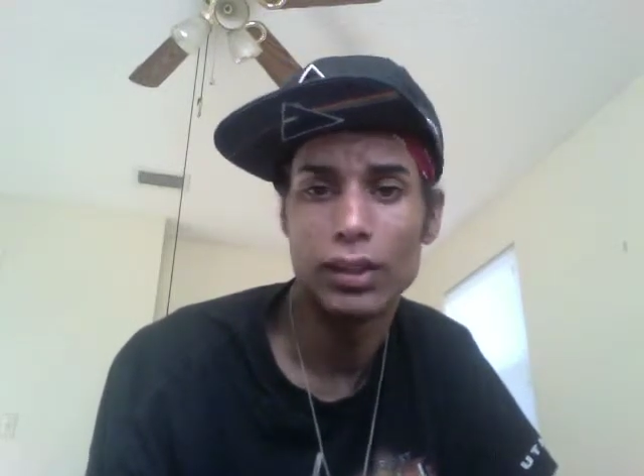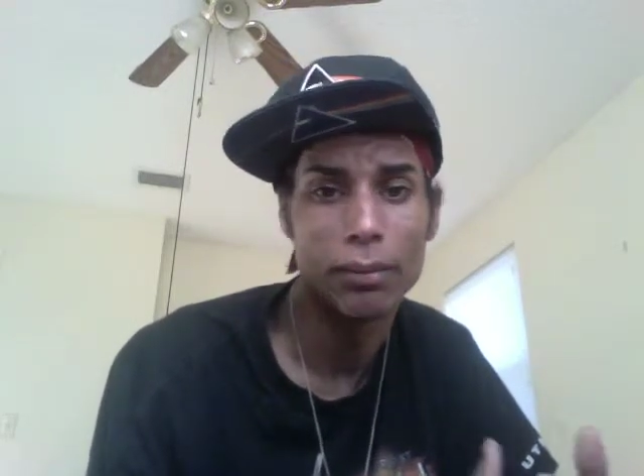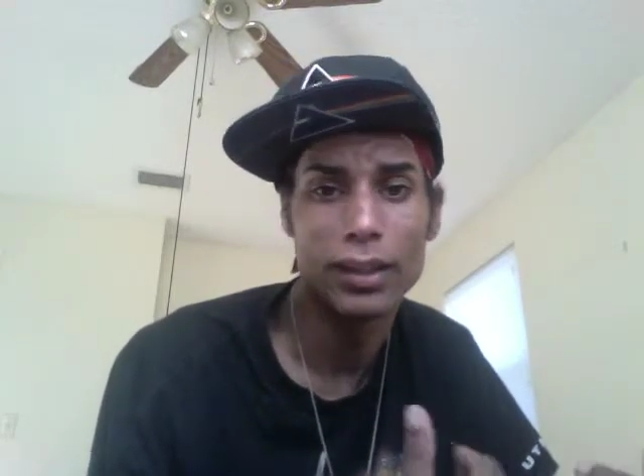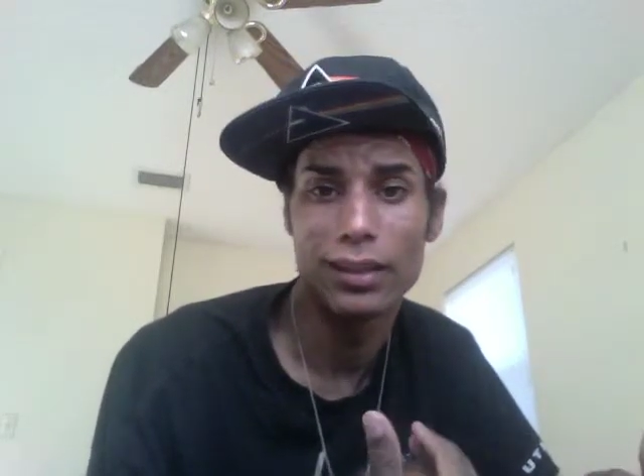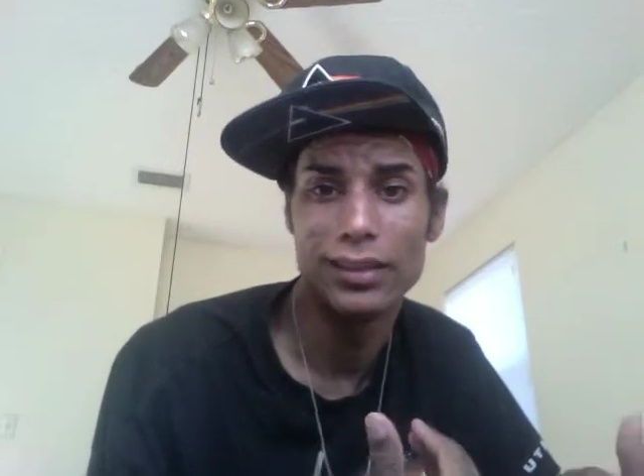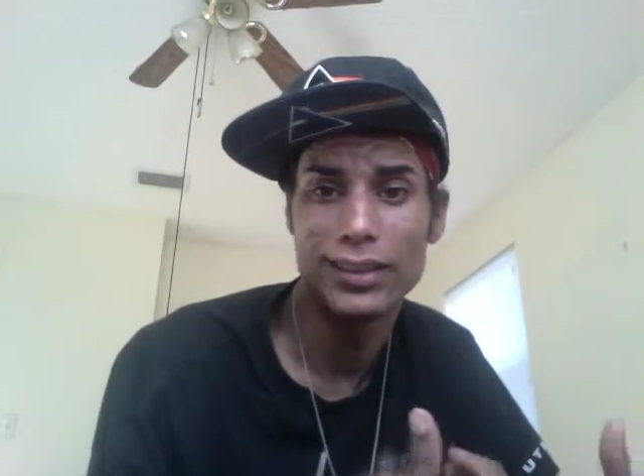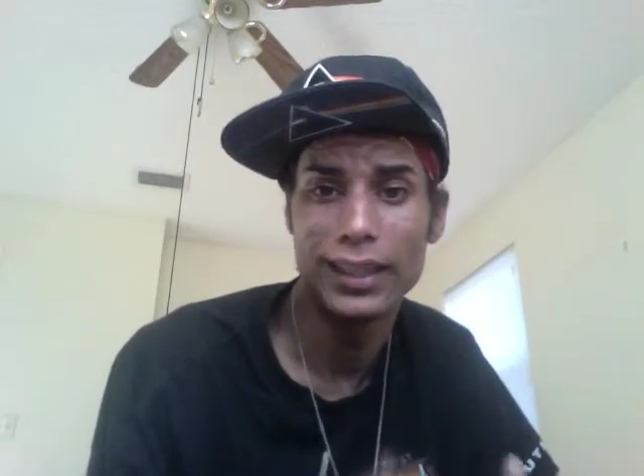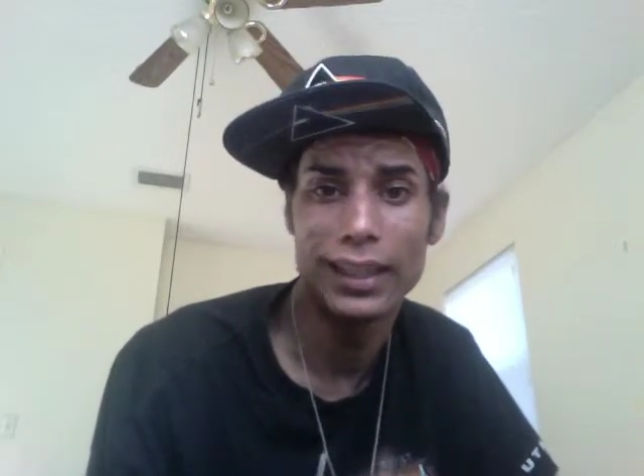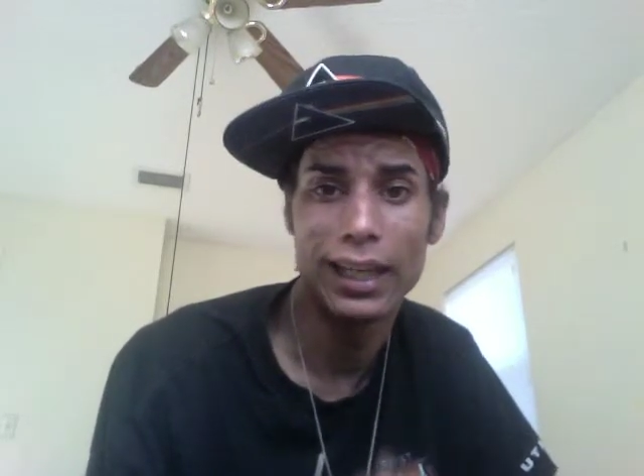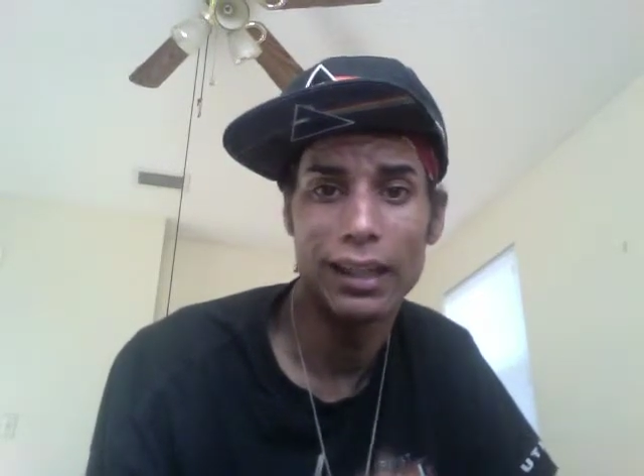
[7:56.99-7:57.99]
I'm not going to
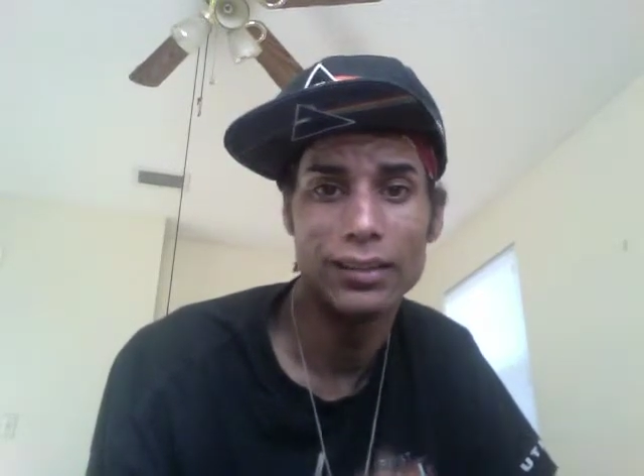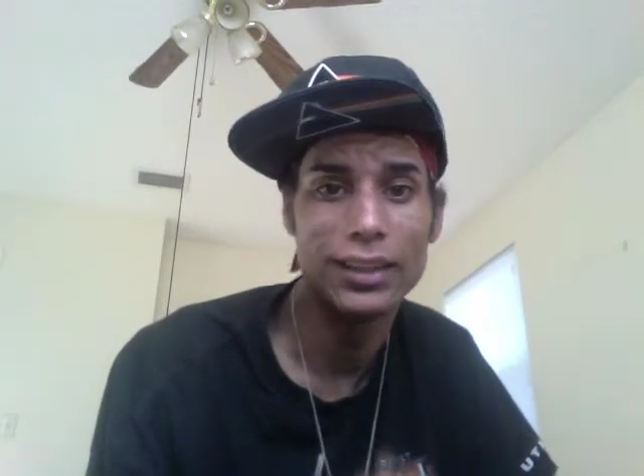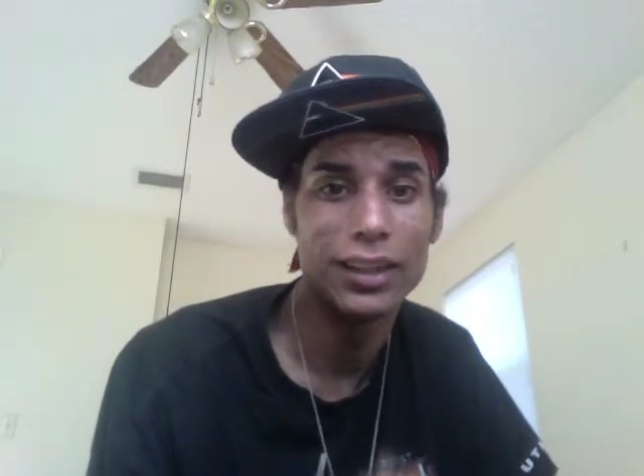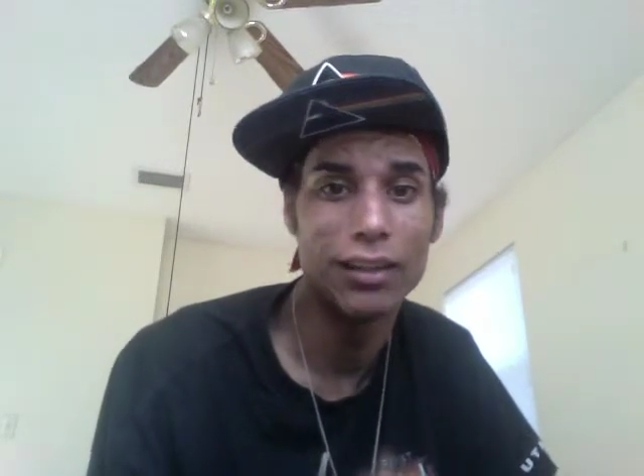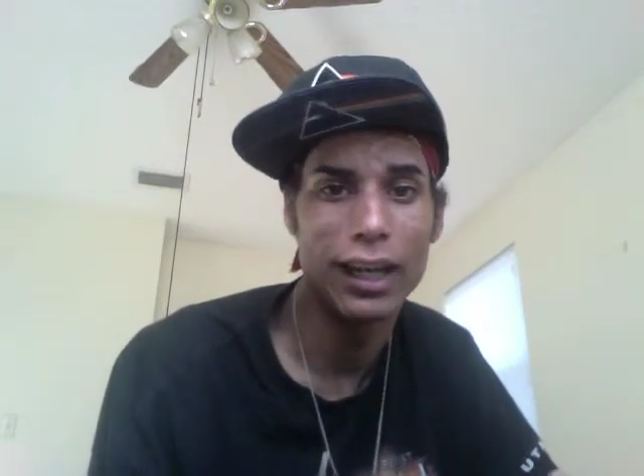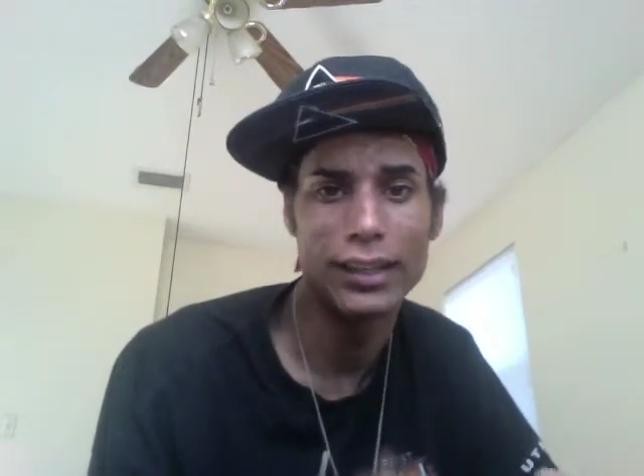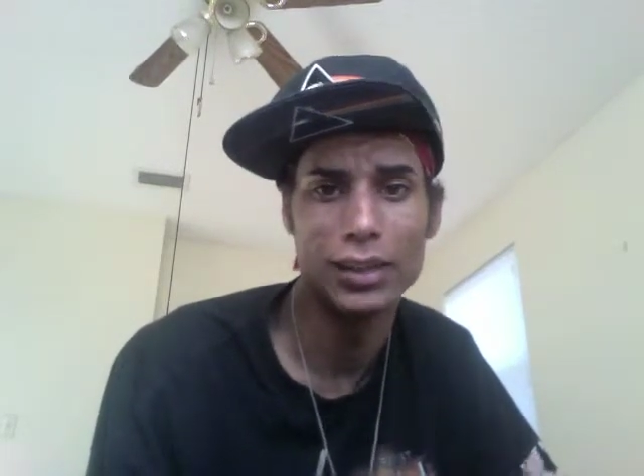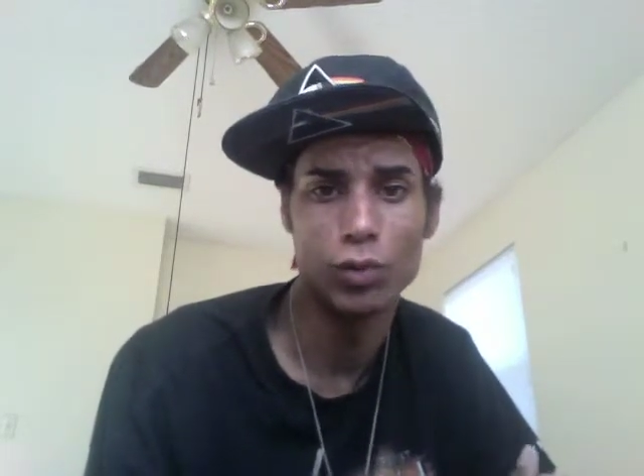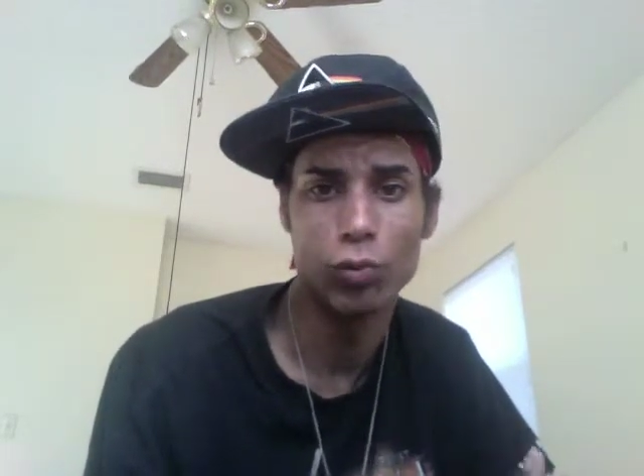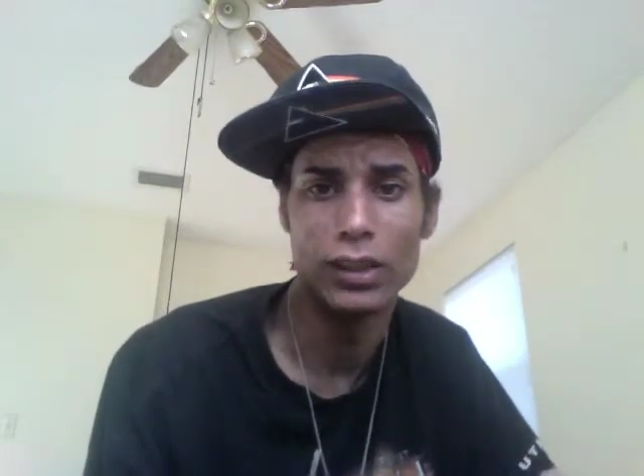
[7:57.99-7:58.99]
say, I
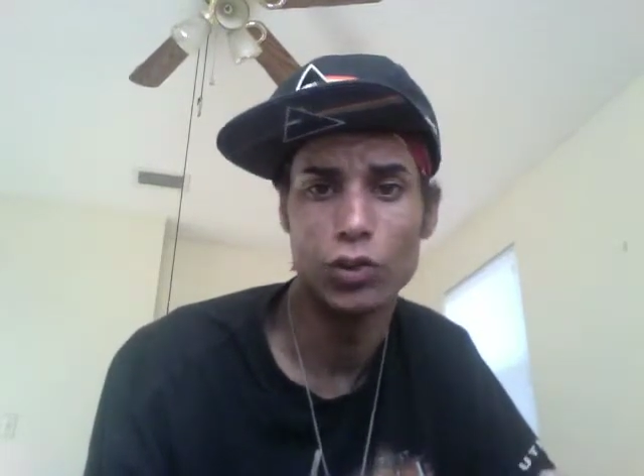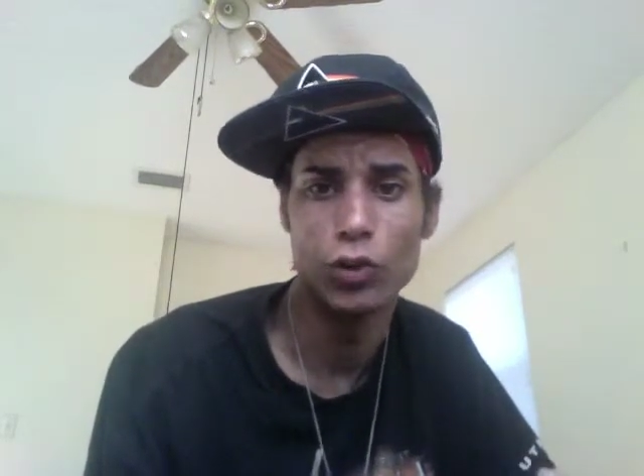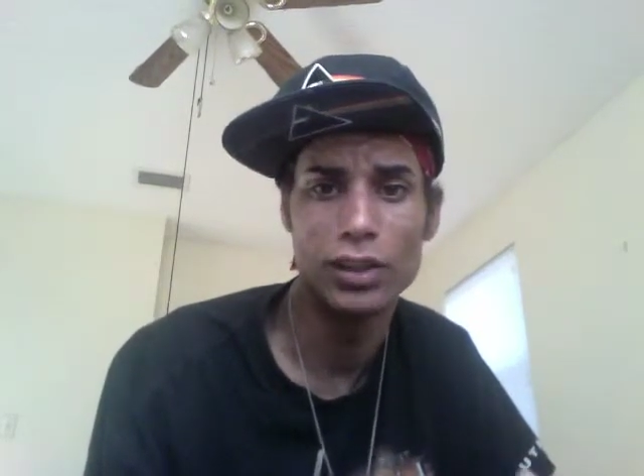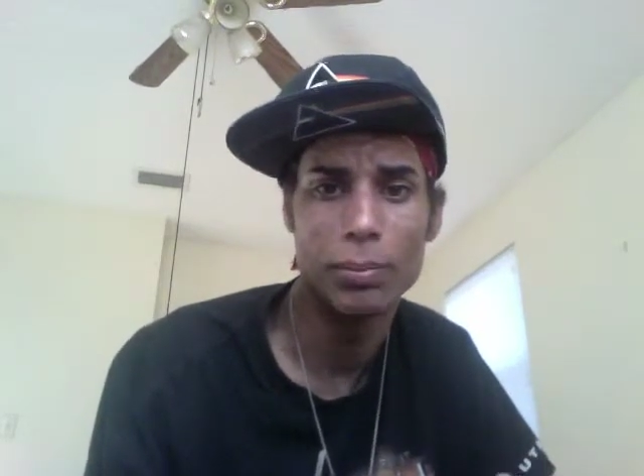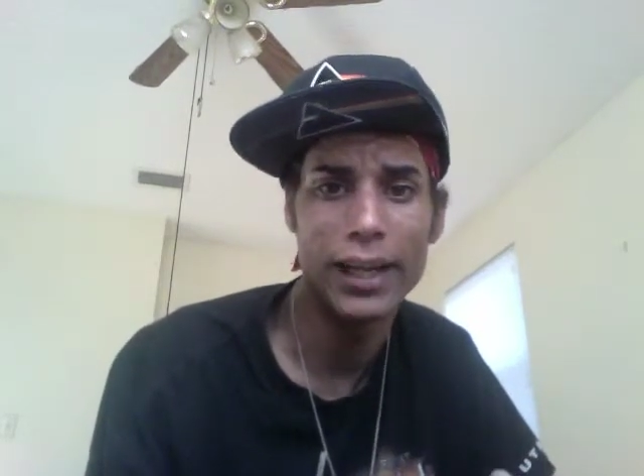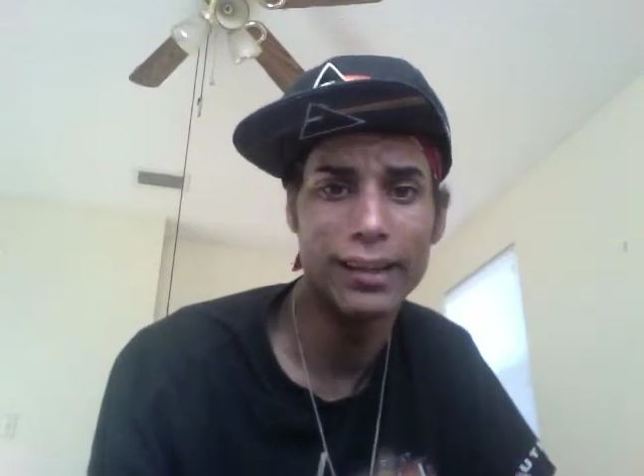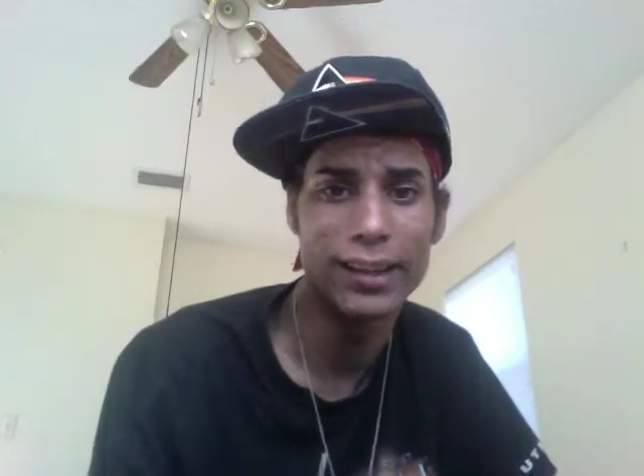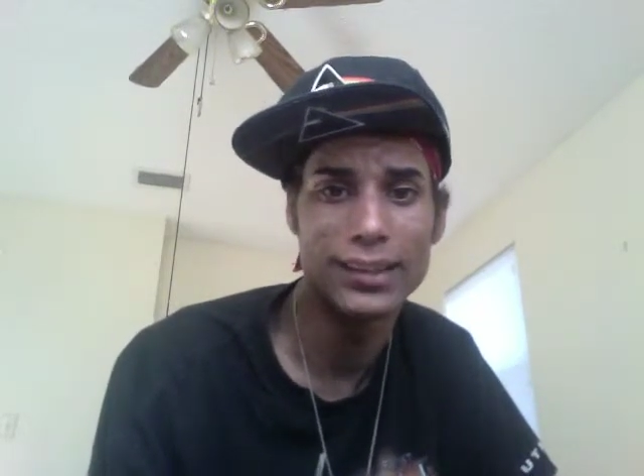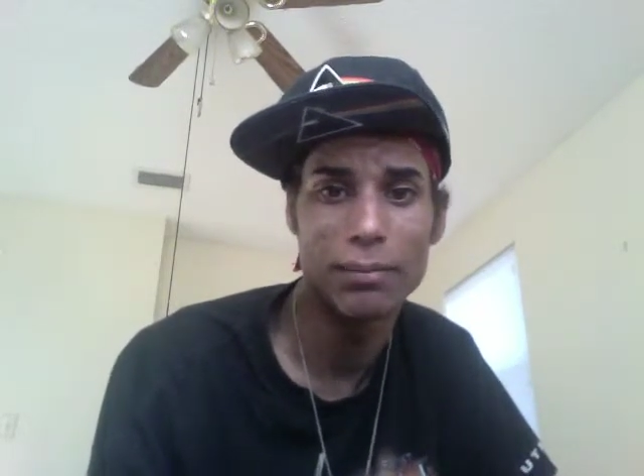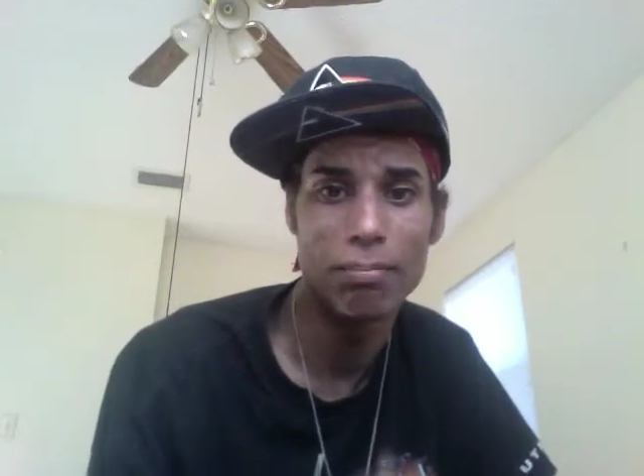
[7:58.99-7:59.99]
just run towards pain like some